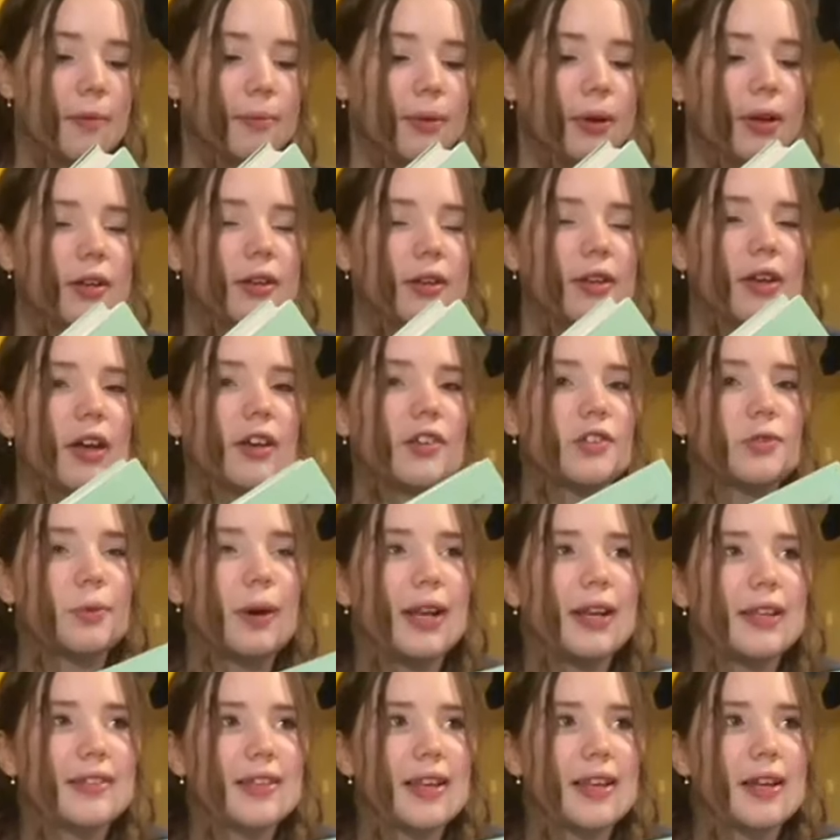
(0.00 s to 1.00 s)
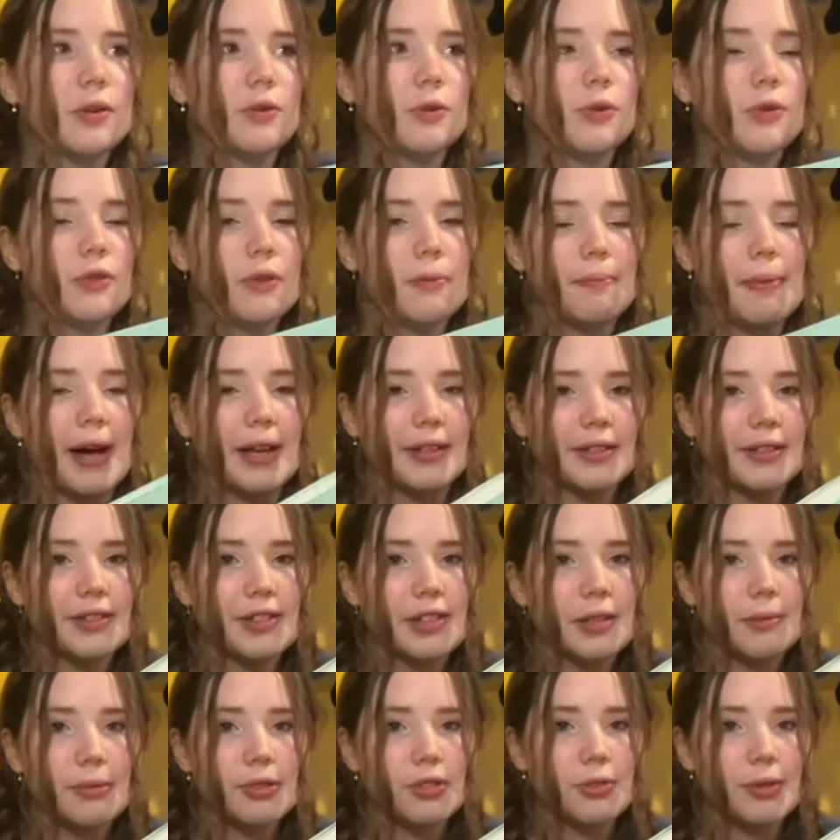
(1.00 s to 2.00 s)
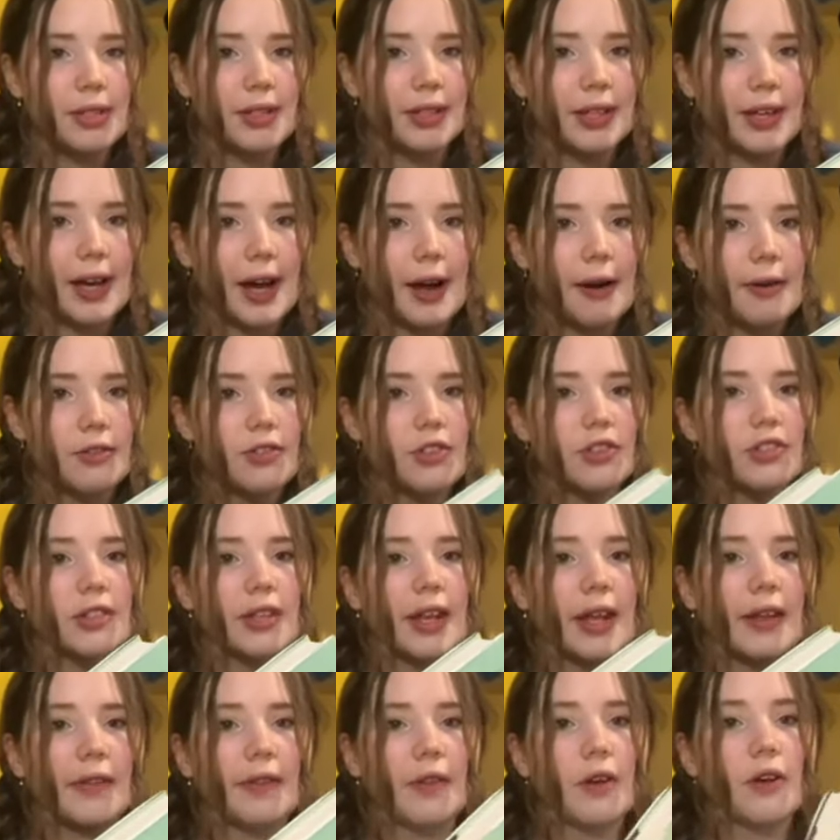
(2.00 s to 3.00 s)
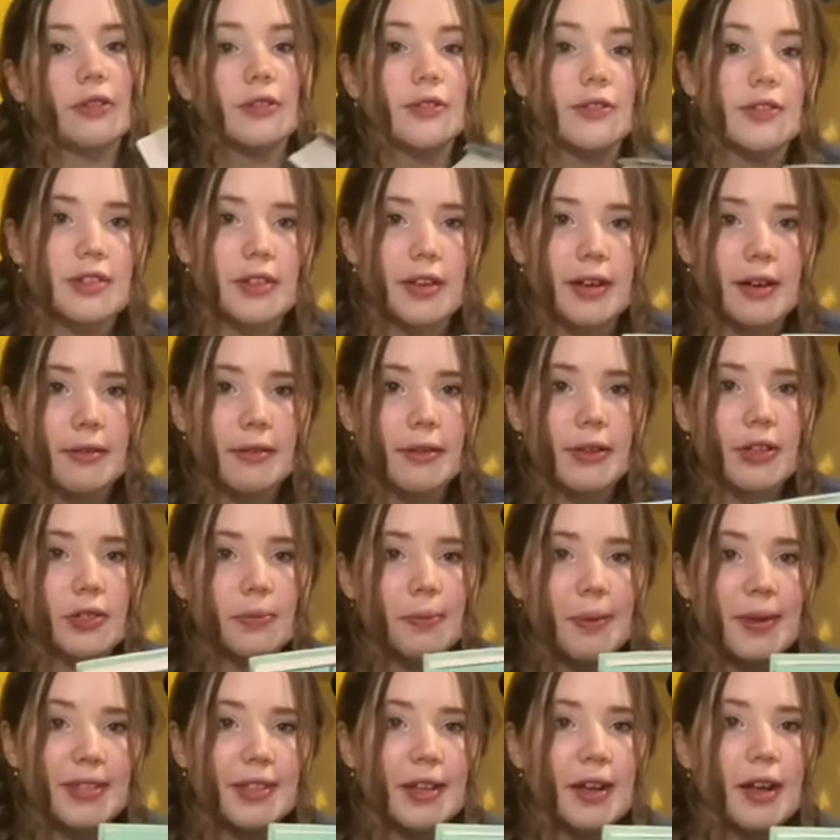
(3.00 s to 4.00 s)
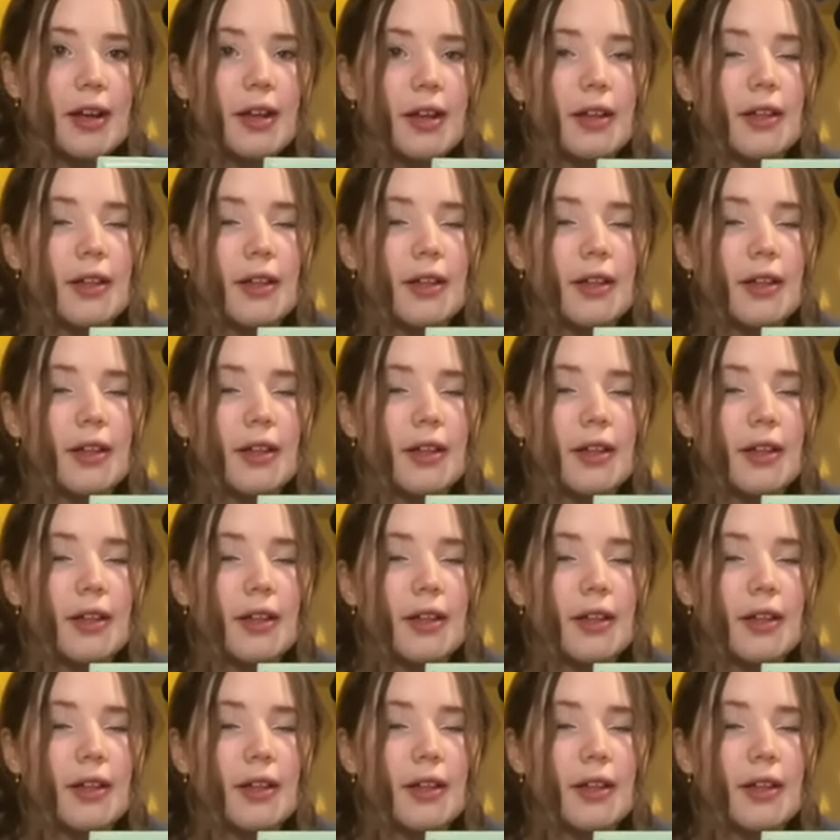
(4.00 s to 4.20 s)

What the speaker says: But as well as like all the banter between the characters and like the unserious bits,